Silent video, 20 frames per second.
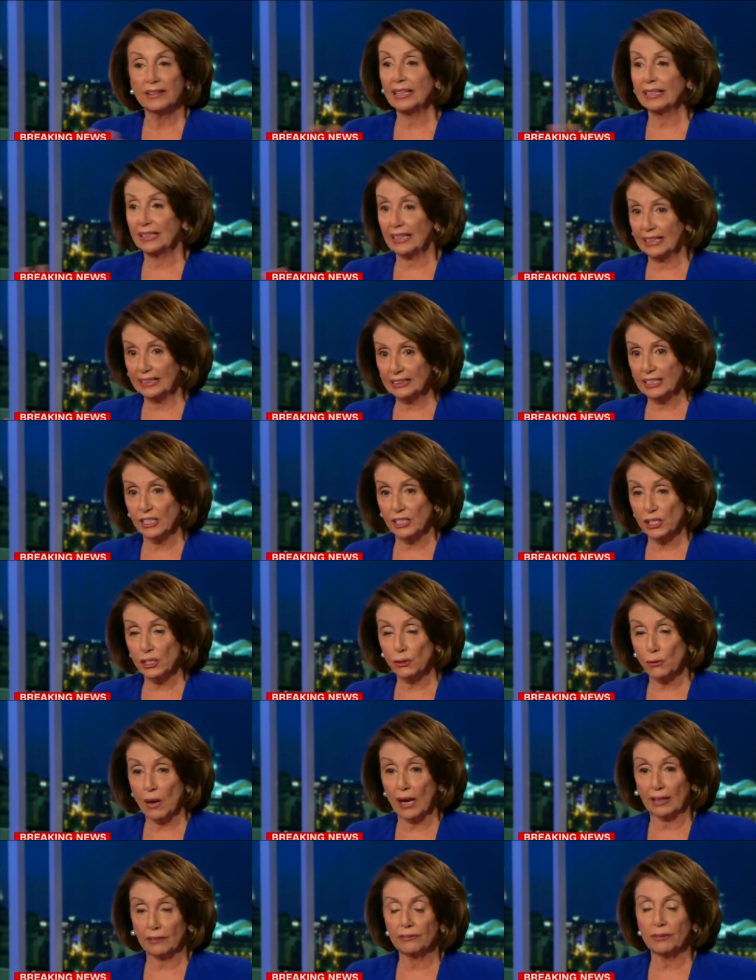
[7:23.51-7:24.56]
They'd like to
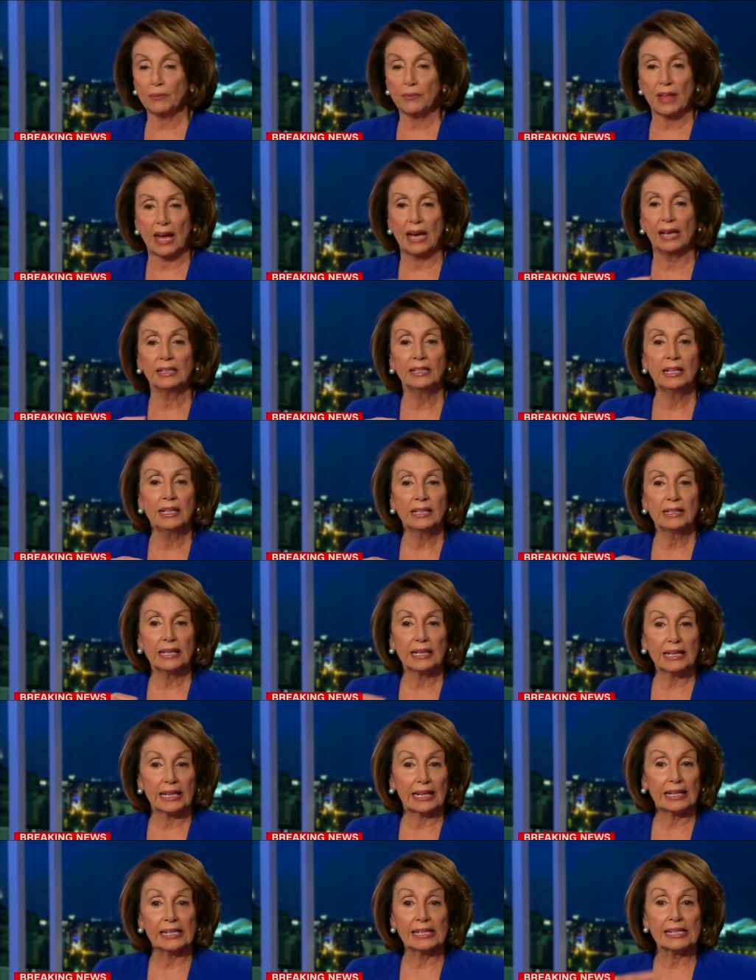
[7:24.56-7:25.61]
distract from that.
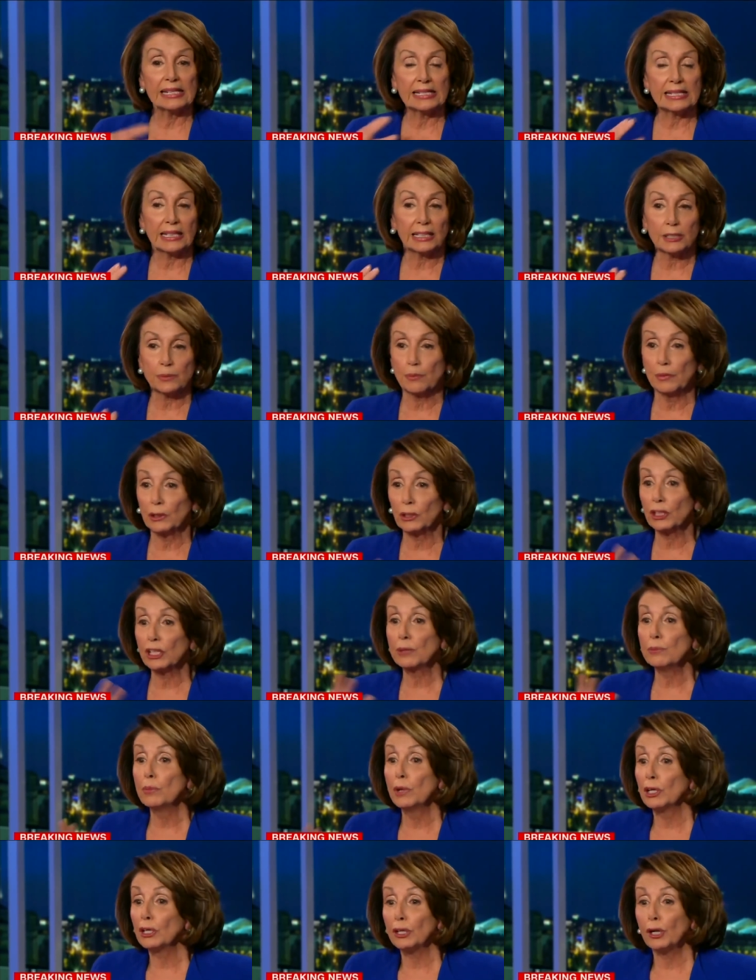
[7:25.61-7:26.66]
86
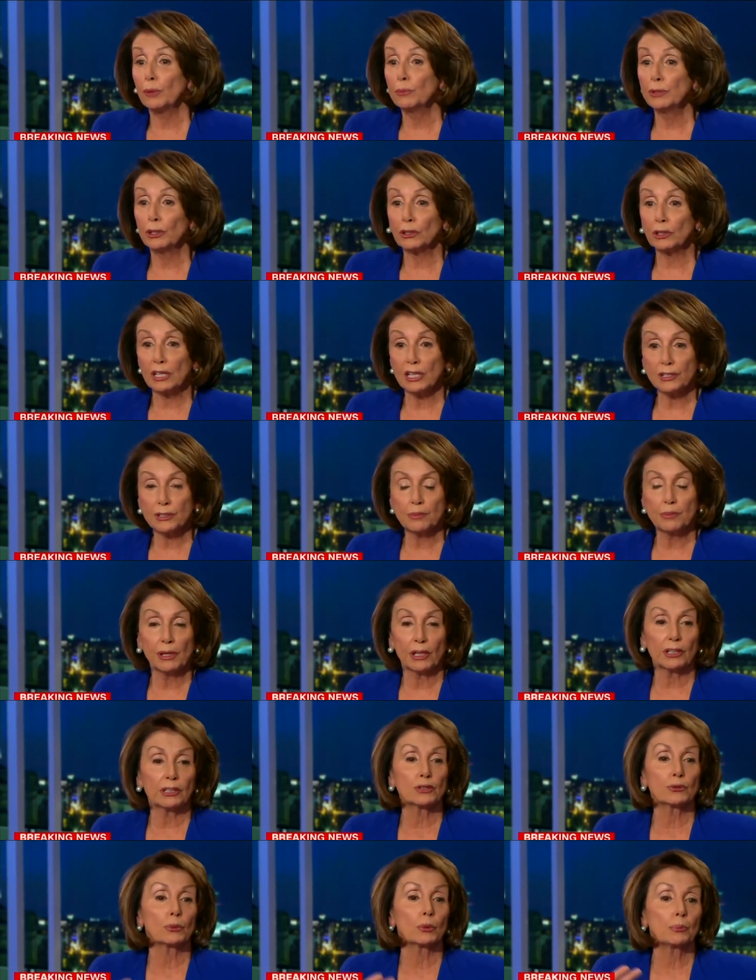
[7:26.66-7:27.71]
million uh, middle class
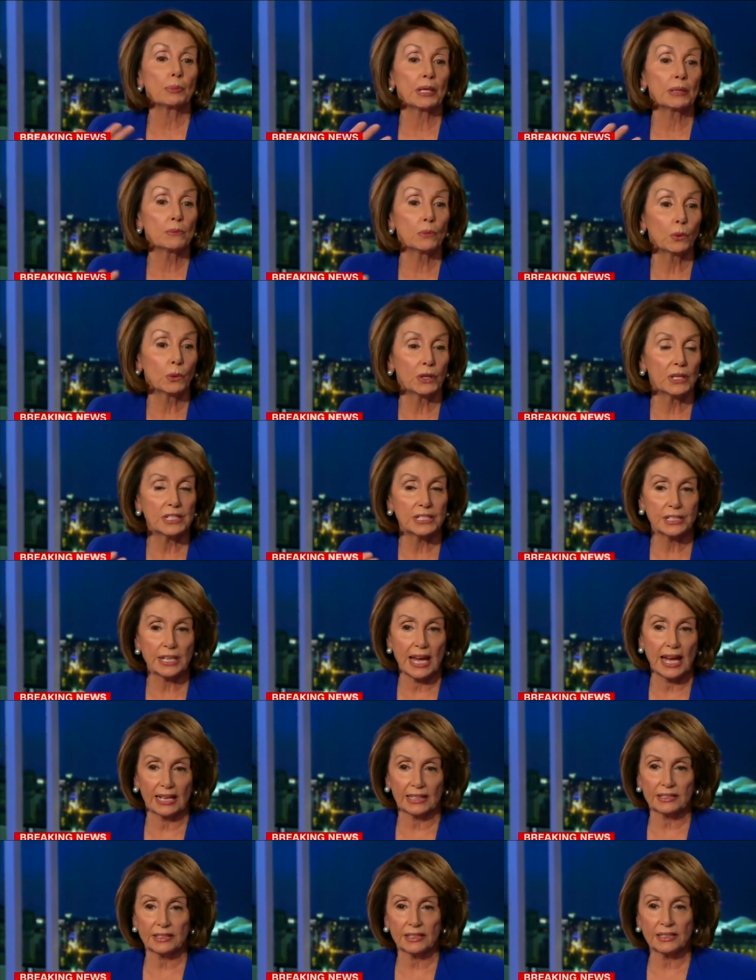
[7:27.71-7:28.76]
Americans will pay more in
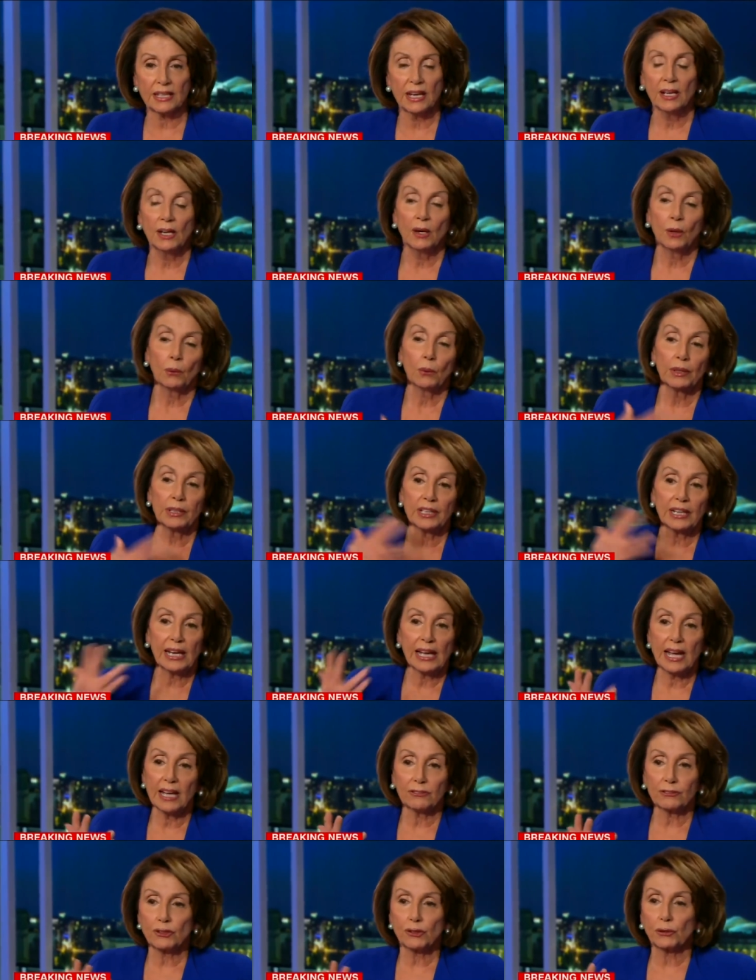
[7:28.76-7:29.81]
taxes. One and
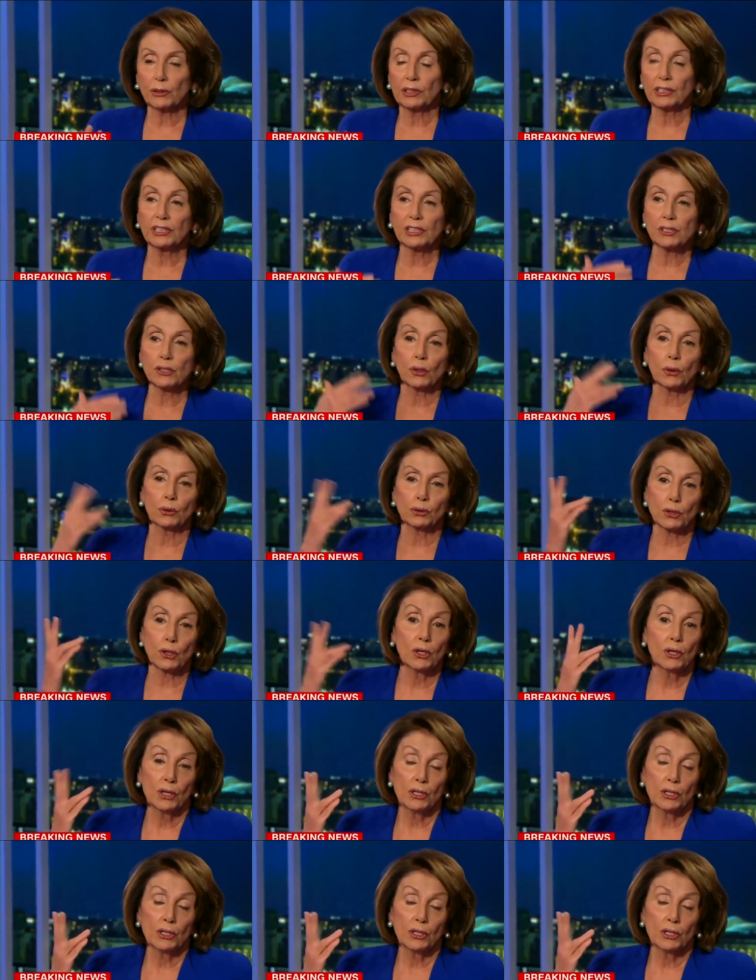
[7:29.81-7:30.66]
a half trillion to